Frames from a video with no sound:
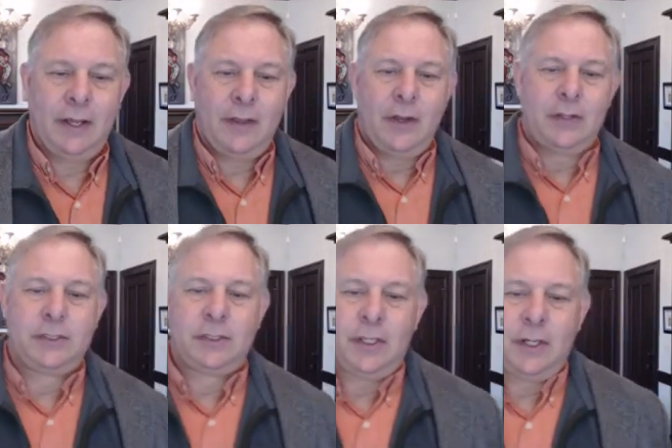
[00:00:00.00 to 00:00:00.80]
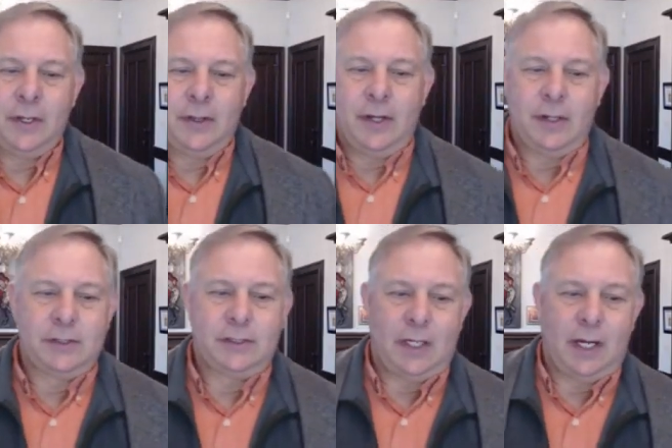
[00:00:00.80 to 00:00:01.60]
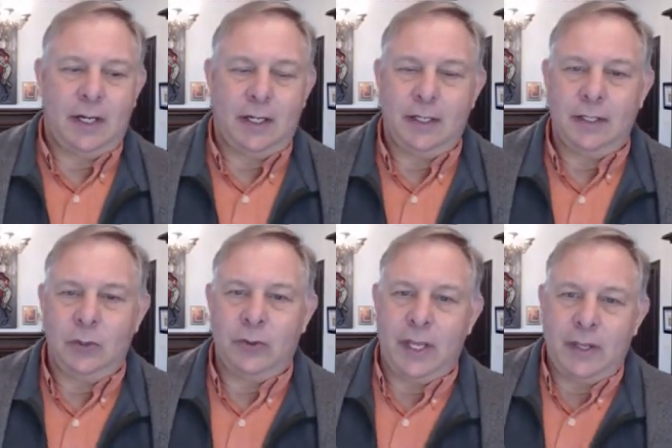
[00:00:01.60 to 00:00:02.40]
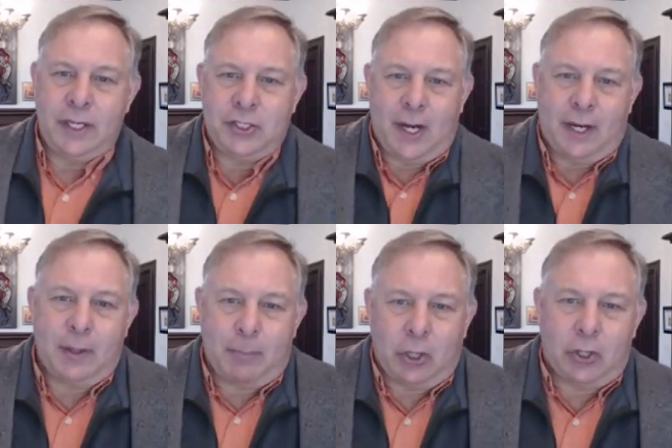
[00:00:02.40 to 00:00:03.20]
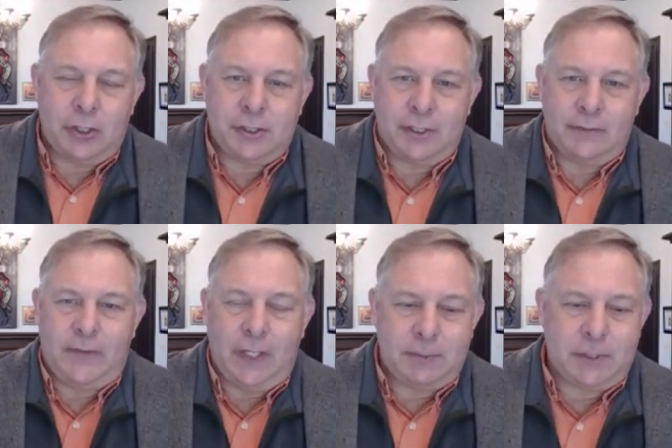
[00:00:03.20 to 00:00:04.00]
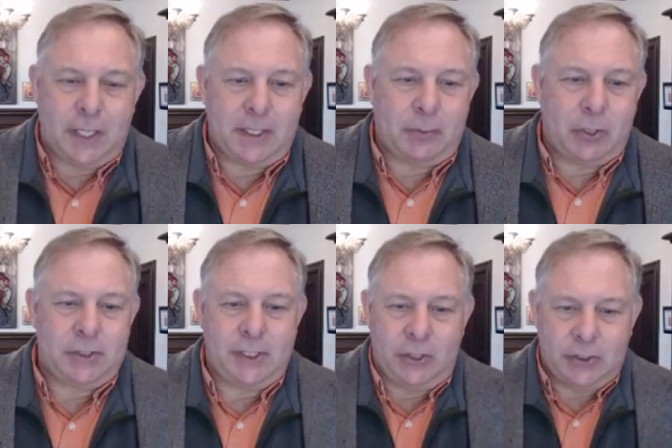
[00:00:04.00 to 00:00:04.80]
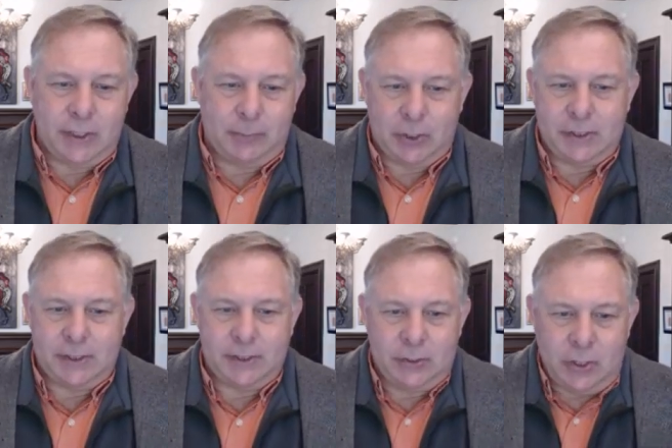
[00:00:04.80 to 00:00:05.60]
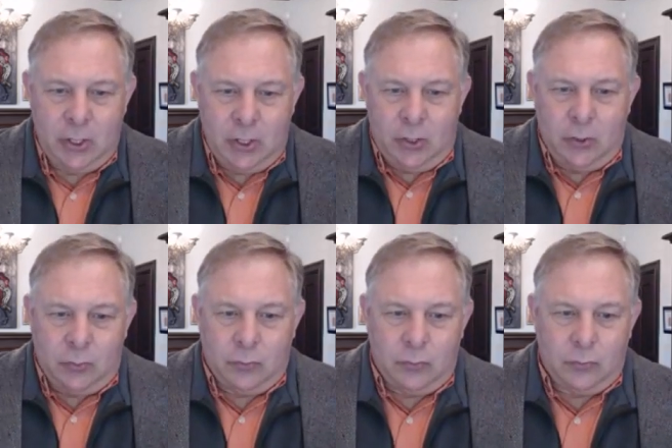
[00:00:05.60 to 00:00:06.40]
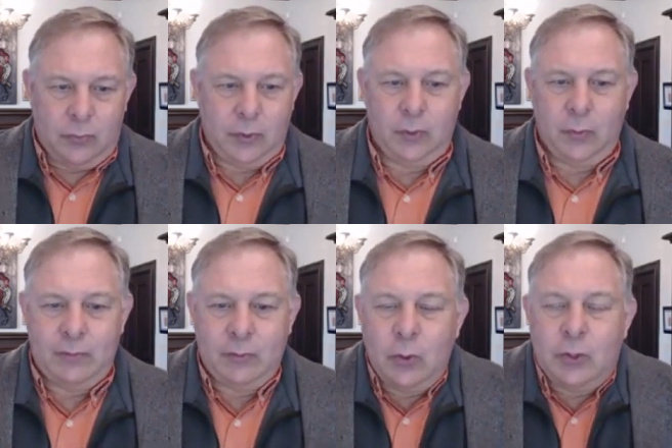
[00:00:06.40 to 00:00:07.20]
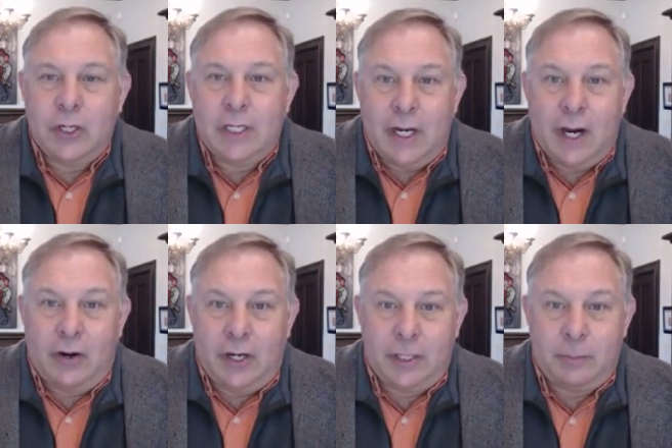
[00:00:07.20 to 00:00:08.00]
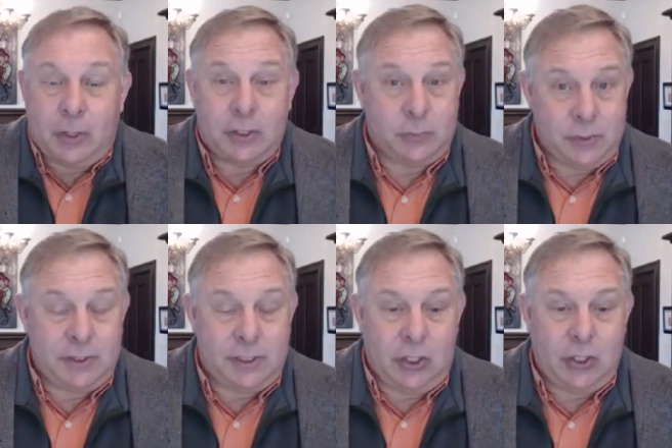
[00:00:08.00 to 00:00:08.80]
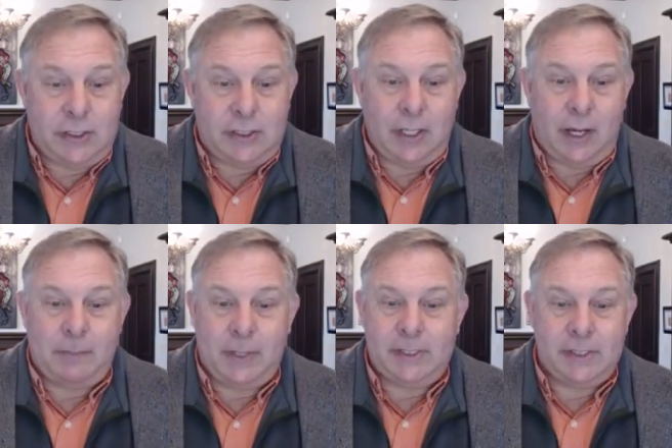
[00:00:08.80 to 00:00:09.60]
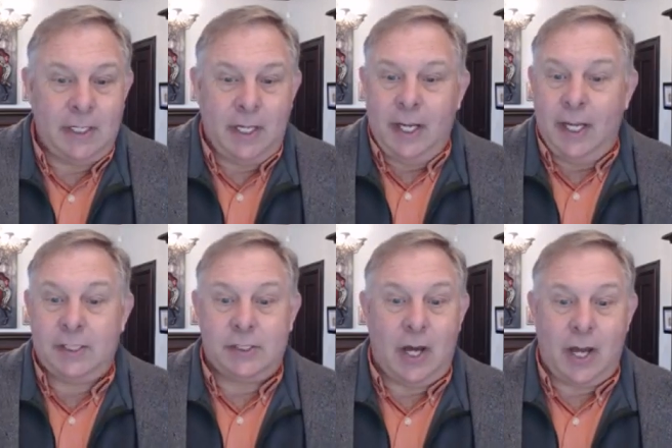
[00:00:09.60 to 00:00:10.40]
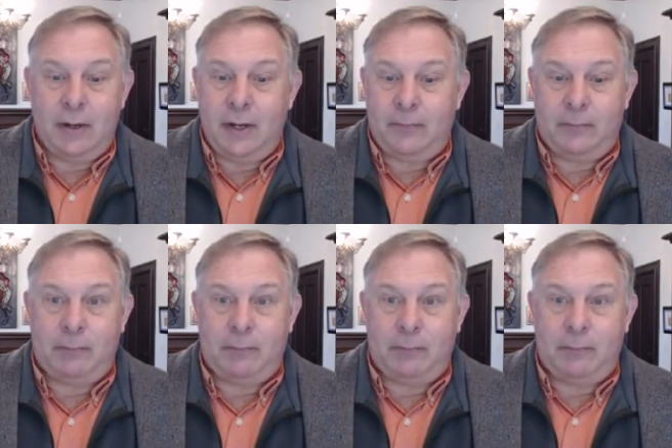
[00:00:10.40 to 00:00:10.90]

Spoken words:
there's they check the purse, and Philip's got the purse, and he looks at the purse and says, we have 200 denarii in the purse, which is a good sum, but he says, it's not enough